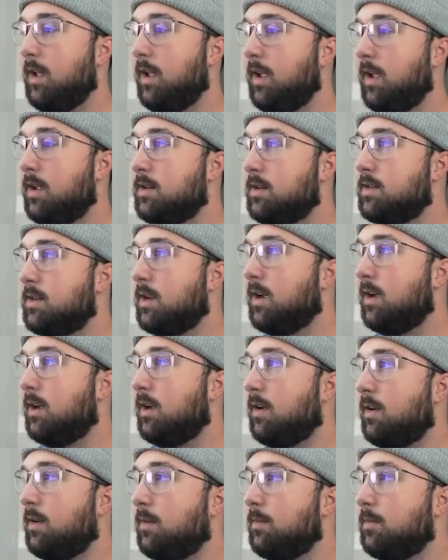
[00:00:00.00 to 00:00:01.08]
and
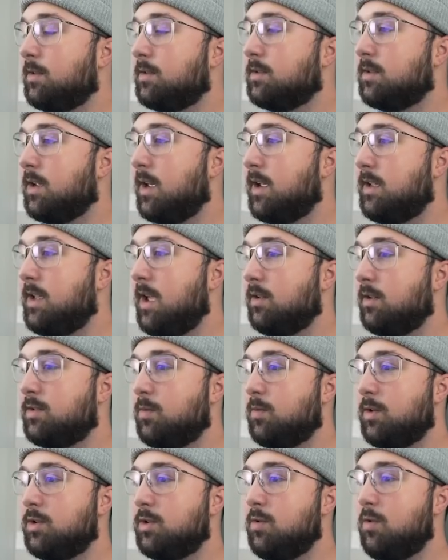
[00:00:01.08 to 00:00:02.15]
looks like, yeah,
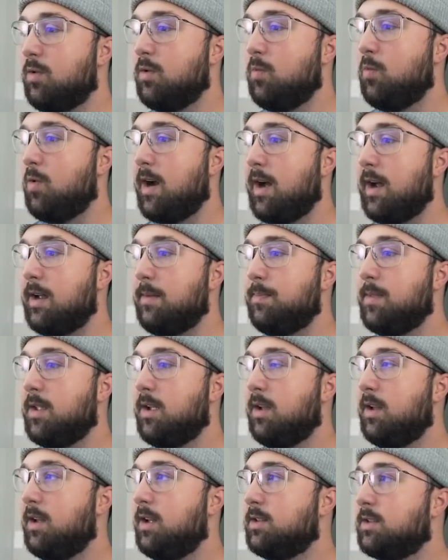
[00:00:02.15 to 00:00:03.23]
so we're gonna do it on the Y.
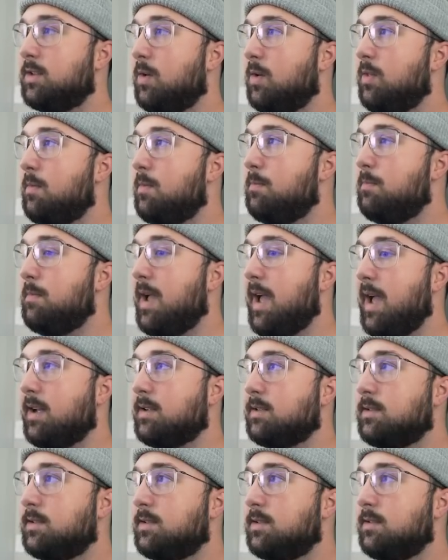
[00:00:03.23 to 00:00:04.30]
And so the
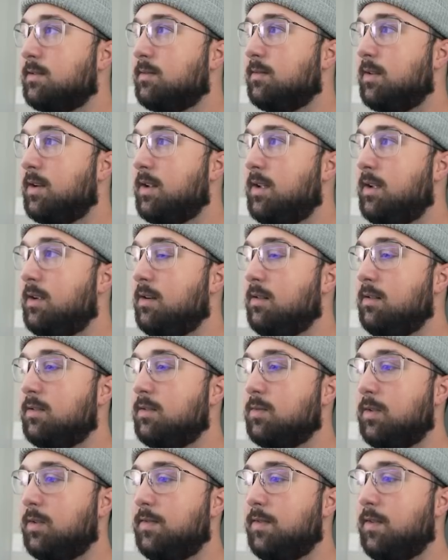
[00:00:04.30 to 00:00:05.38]
max right here,
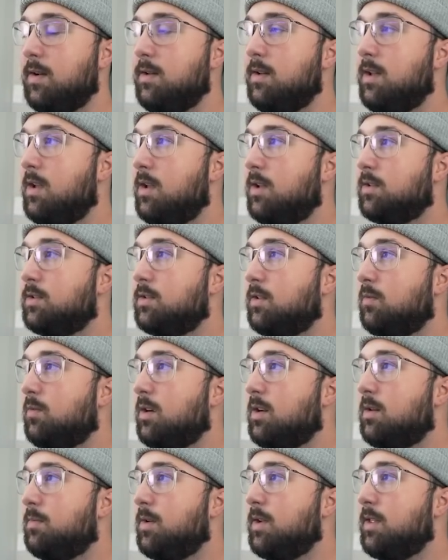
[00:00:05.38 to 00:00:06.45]
it's really fun. So
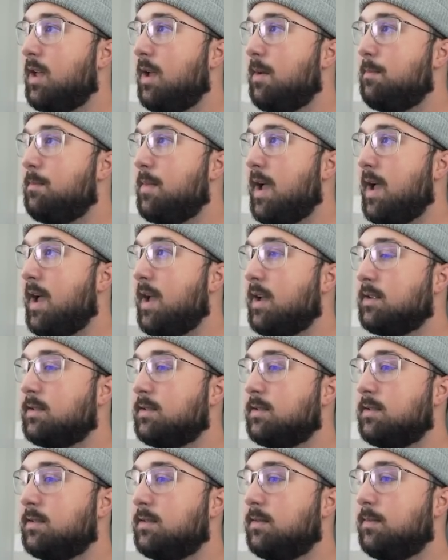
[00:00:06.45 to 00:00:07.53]
we're gonna bring that
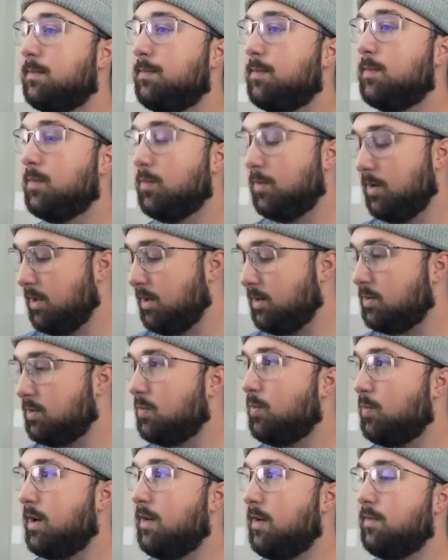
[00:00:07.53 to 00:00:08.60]
max really
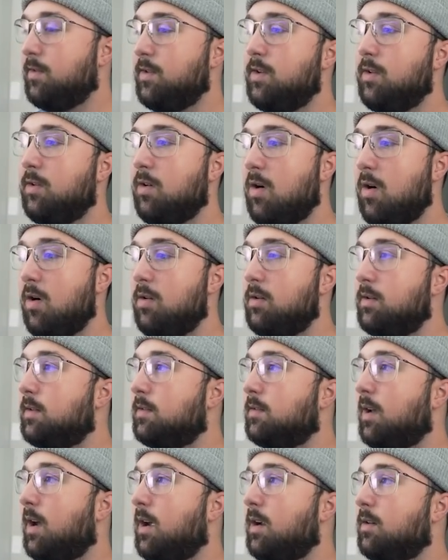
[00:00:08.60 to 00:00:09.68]
to whatever your heart
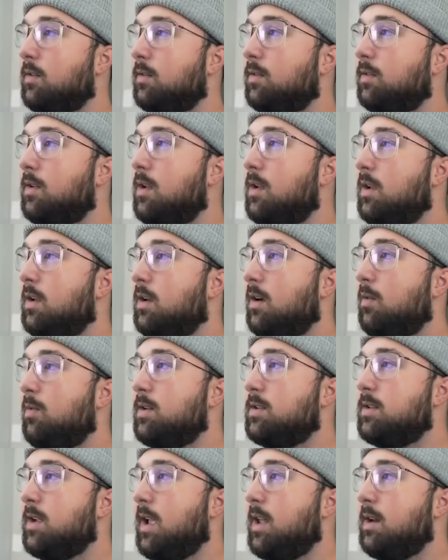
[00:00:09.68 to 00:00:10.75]
desires. I
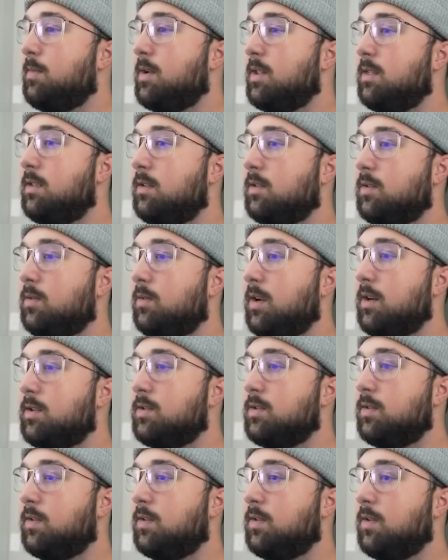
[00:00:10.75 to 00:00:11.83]
wanted to animate this
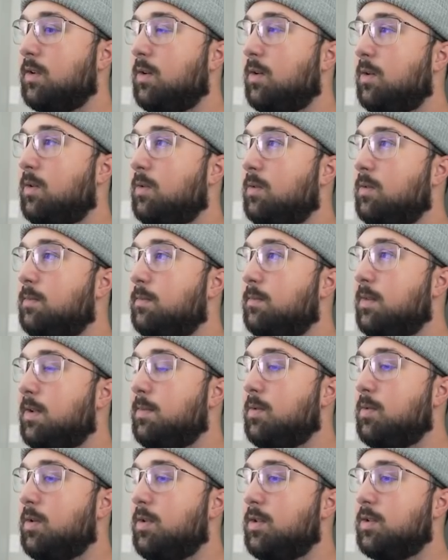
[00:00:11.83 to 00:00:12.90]
direction, so
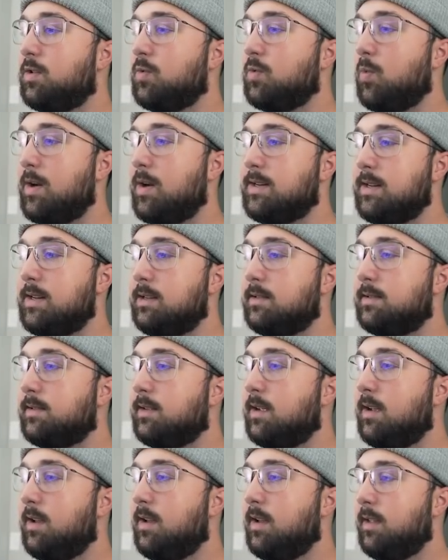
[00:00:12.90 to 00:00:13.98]
maybe around the 20s.
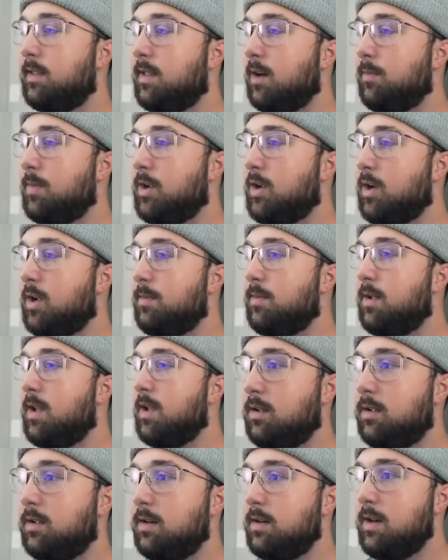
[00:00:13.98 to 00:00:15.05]
That'll be good.
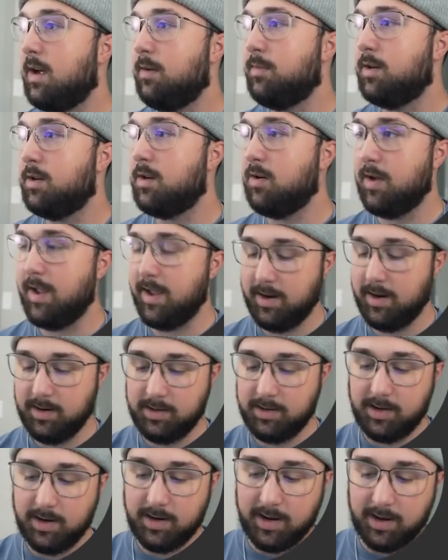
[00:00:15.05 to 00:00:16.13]
Now I'm gonna go ahead
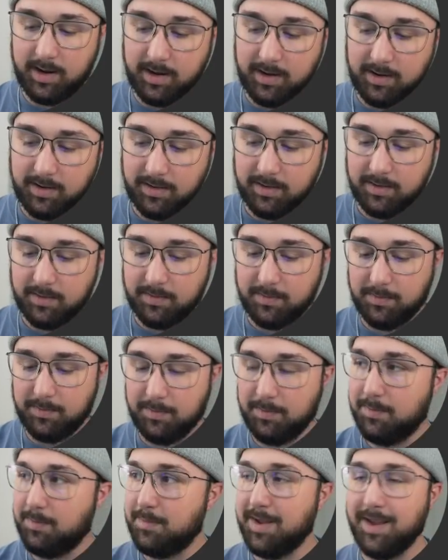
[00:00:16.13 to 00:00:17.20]
and get a
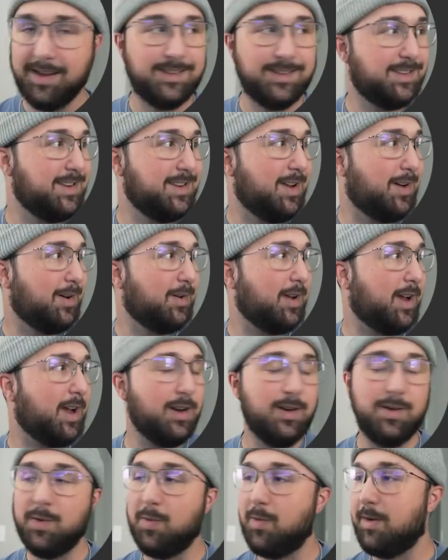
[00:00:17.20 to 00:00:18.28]
mix node. I
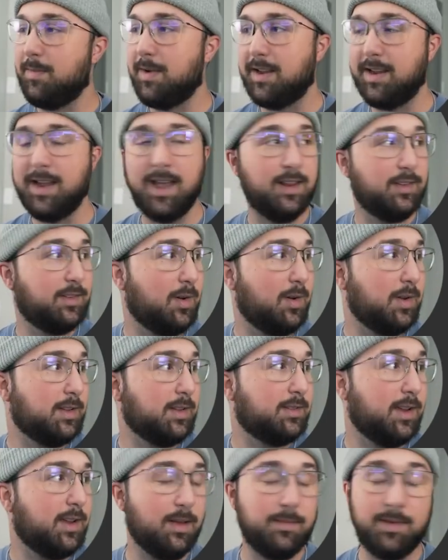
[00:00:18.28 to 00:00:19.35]
don't know why my cat is going
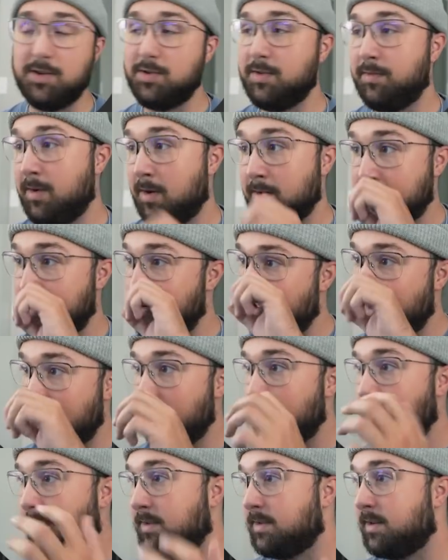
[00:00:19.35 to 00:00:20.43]
insane. I'm not sure if y'all can hear
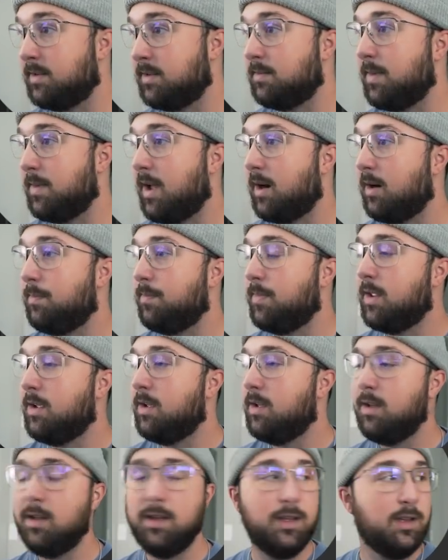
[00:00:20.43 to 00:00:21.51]
that. I guess it doesn't matter.
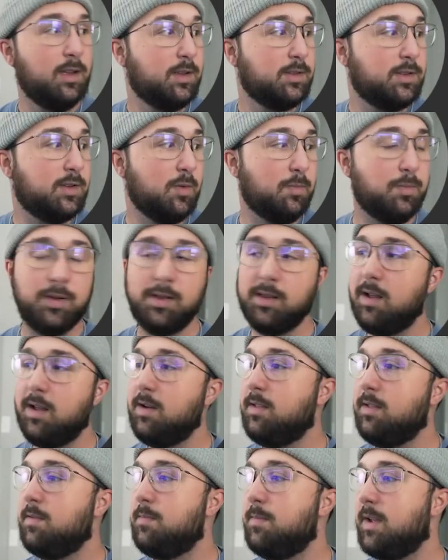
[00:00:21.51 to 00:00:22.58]
So
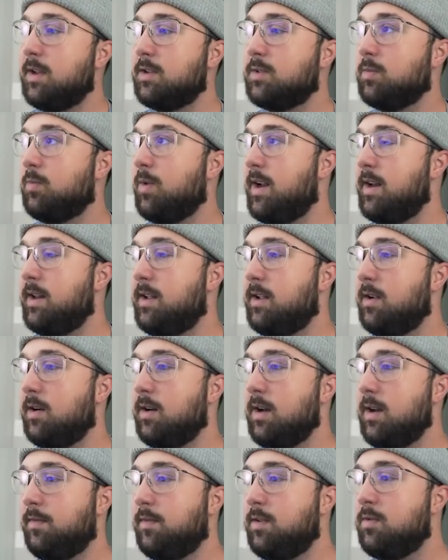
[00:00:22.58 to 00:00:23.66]
plug the mix right
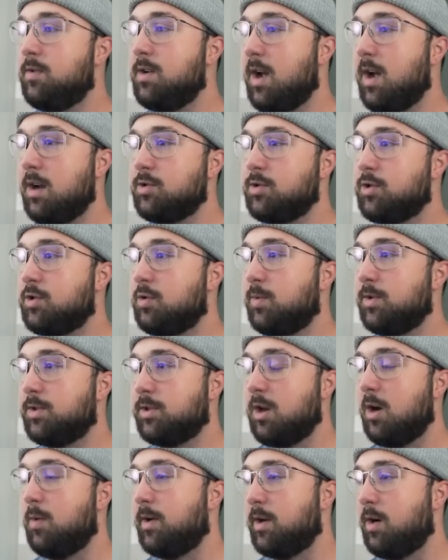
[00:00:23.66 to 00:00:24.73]
here. If you're not sure what's
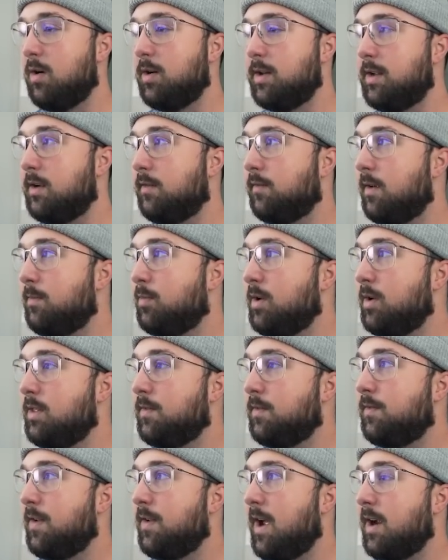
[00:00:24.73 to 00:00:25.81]
going on here, if I bring
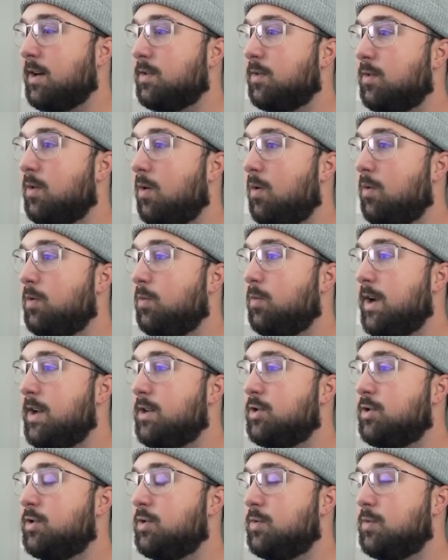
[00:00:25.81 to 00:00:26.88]
the factor all the way
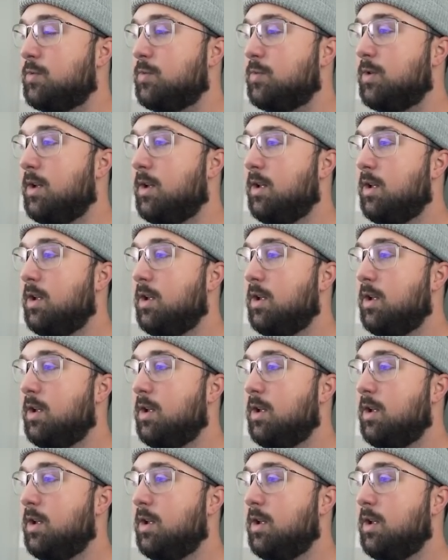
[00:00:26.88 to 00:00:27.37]
to